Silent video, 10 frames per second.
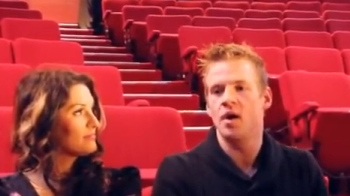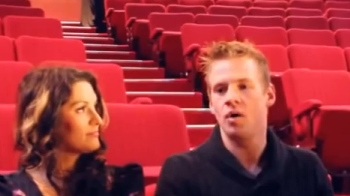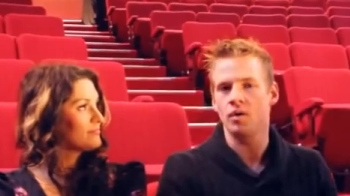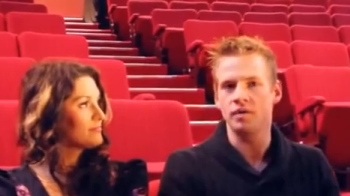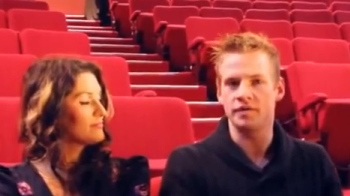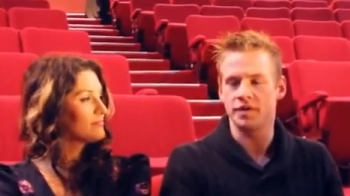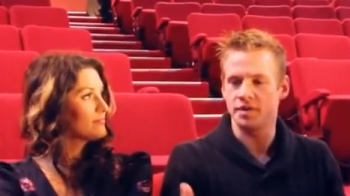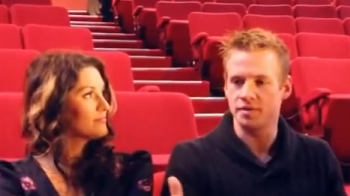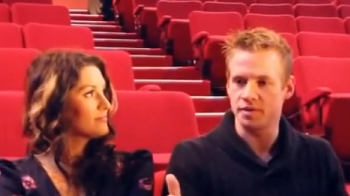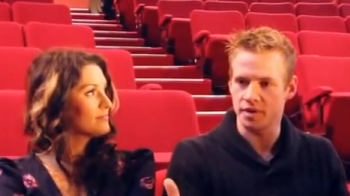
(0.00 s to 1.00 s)
Speaker 1: All of the
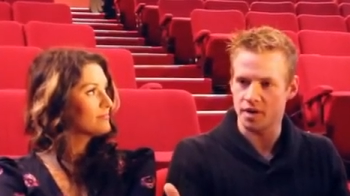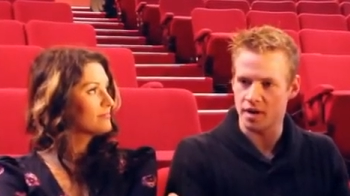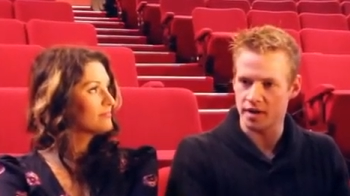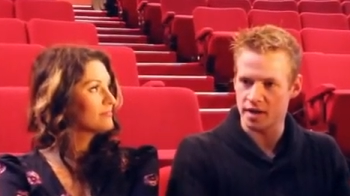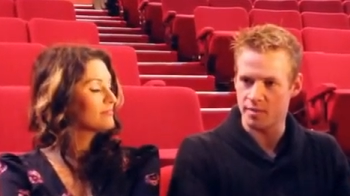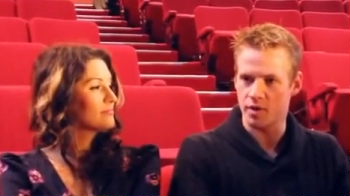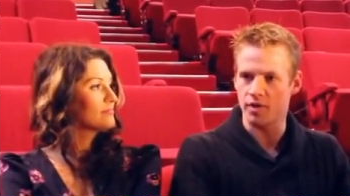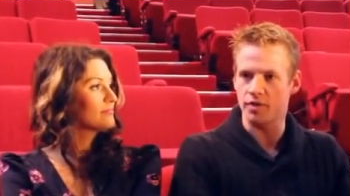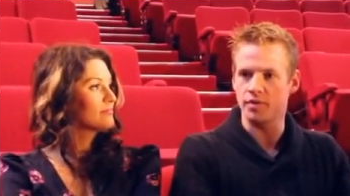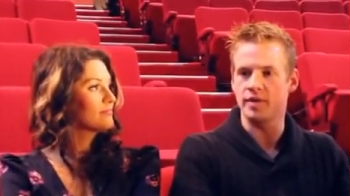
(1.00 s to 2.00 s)
children kind of come on
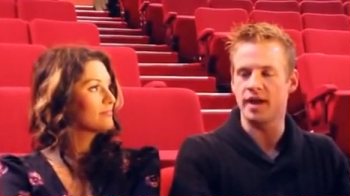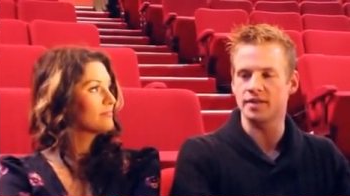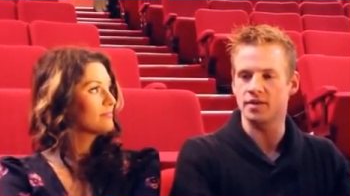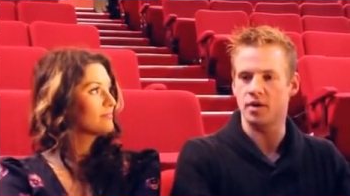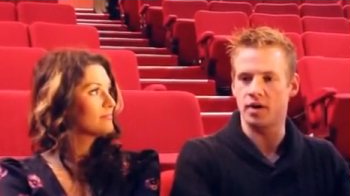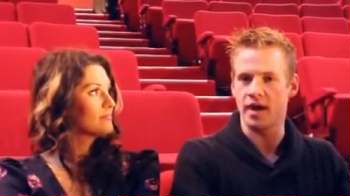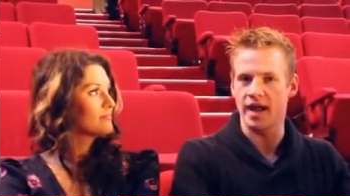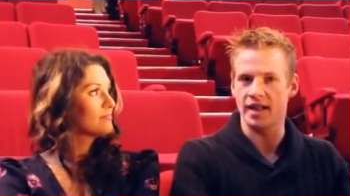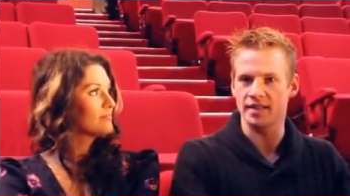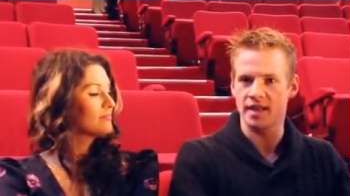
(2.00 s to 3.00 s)
through that song,
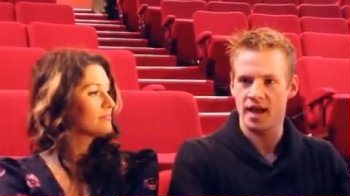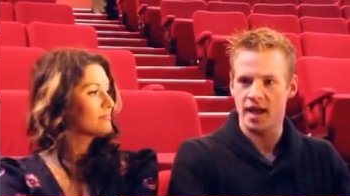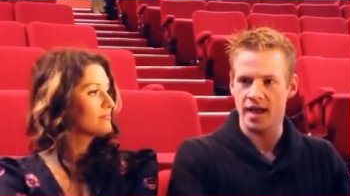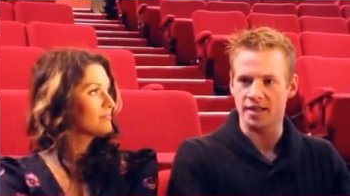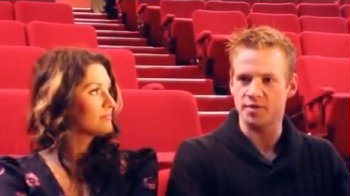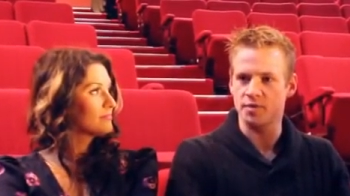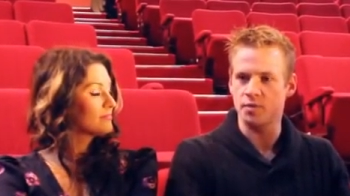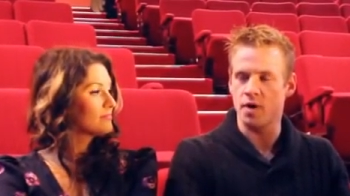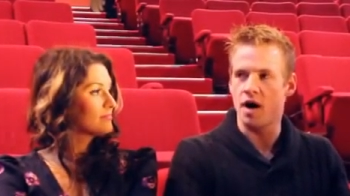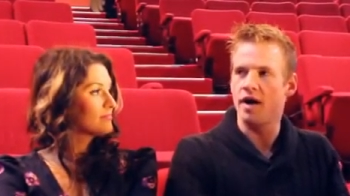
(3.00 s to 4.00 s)
and it's it's
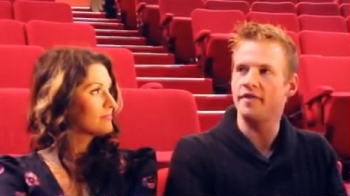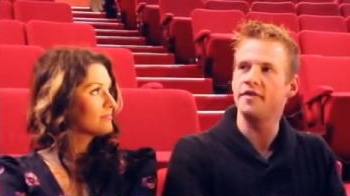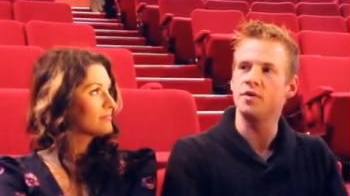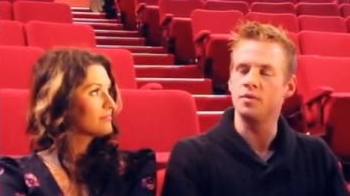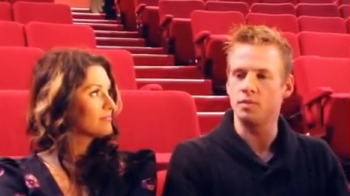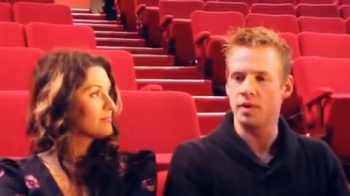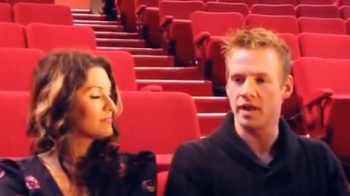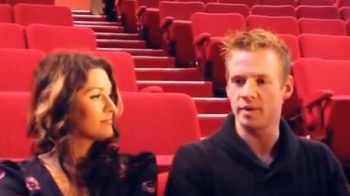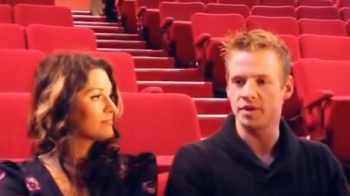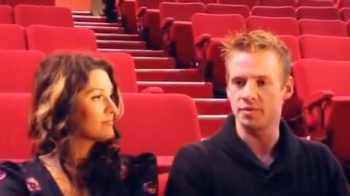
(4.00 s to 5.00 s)
I feel one of
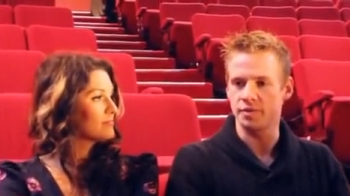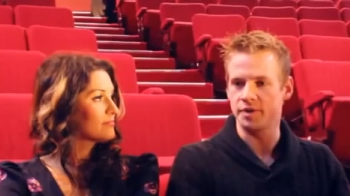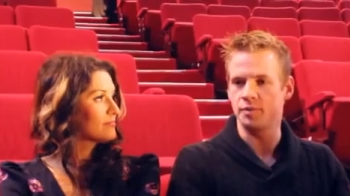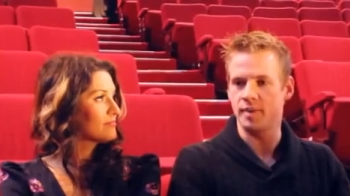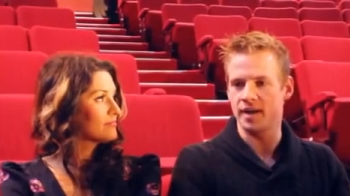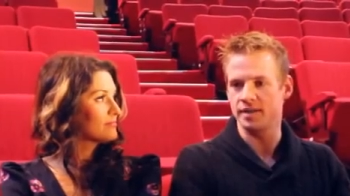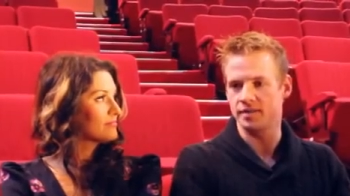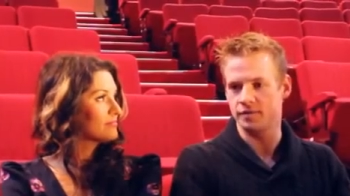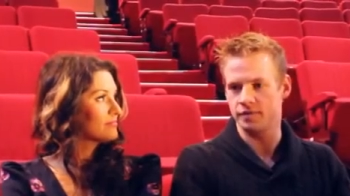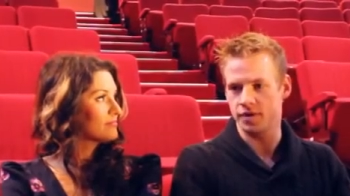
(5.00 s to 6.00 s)
the most real parts
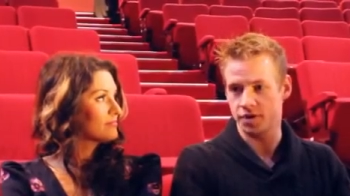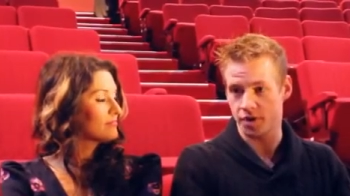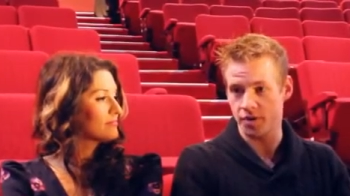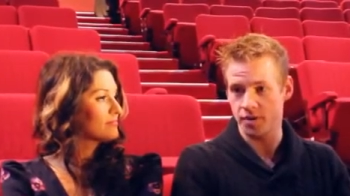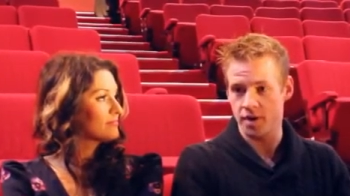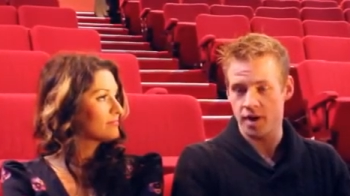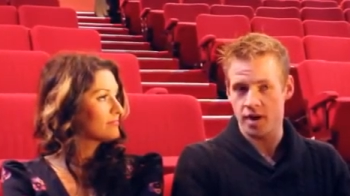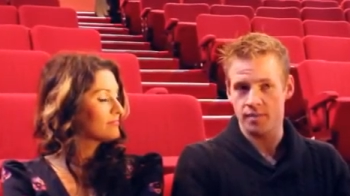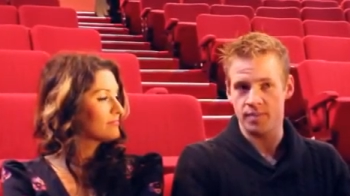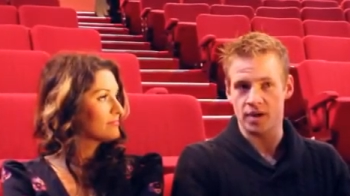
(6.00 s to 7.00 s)
of mm. the show
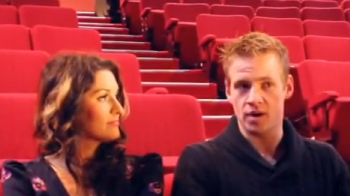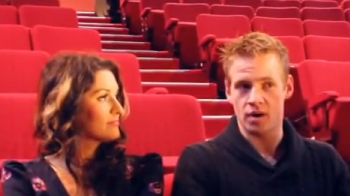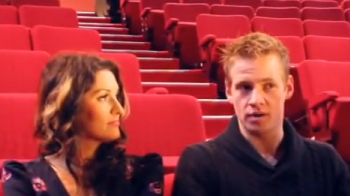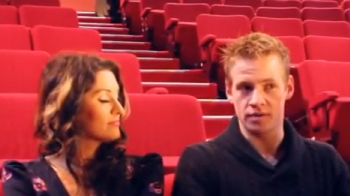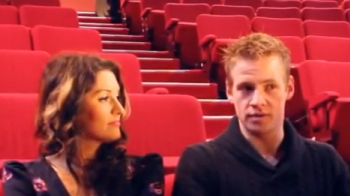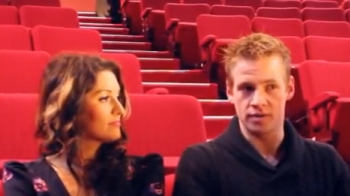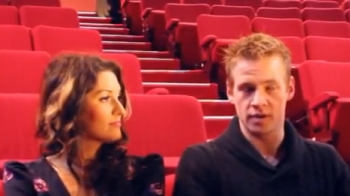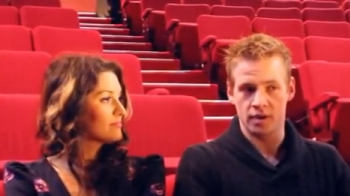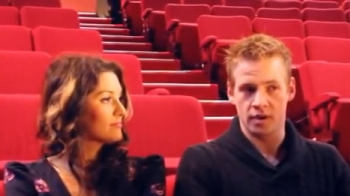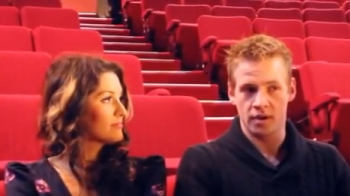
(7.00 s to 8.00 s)
mm. because
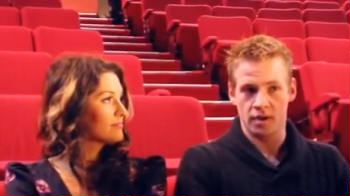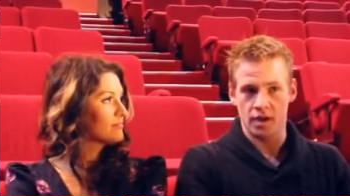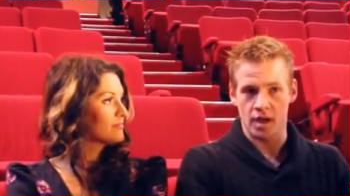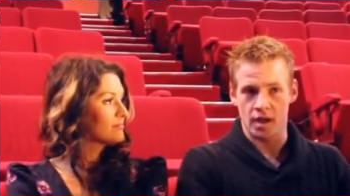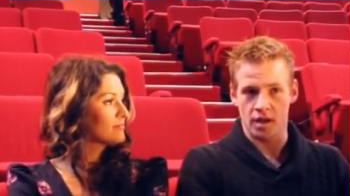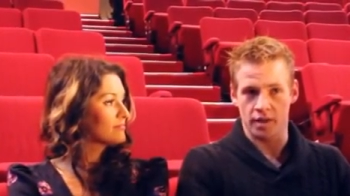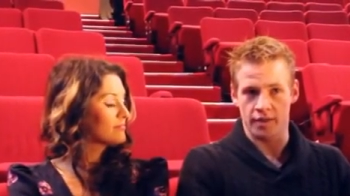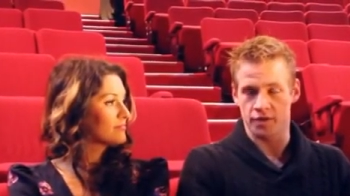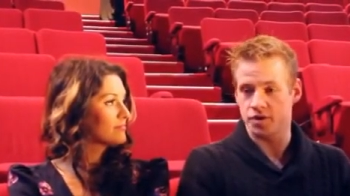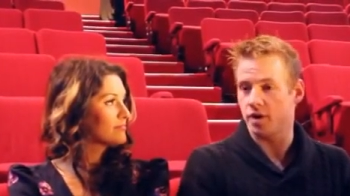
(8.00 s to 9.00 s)

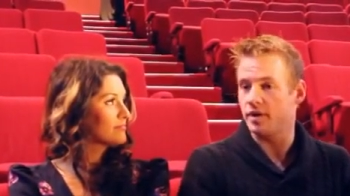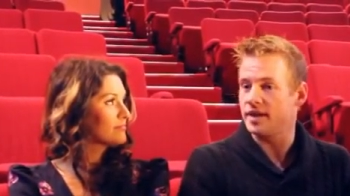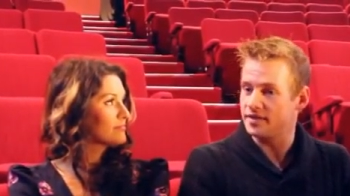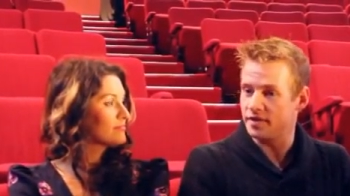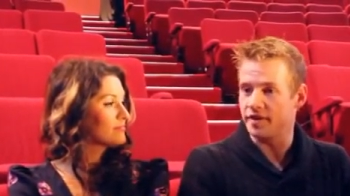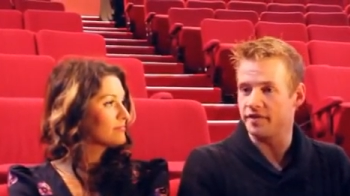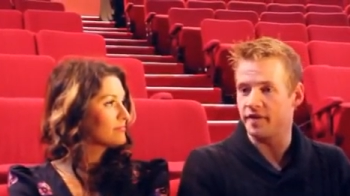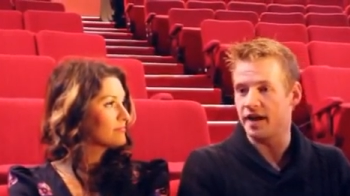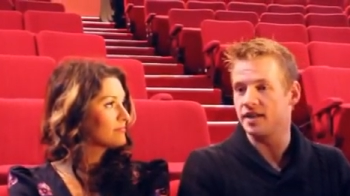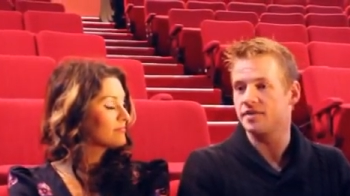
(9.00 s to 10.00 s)
the show is very fun. It's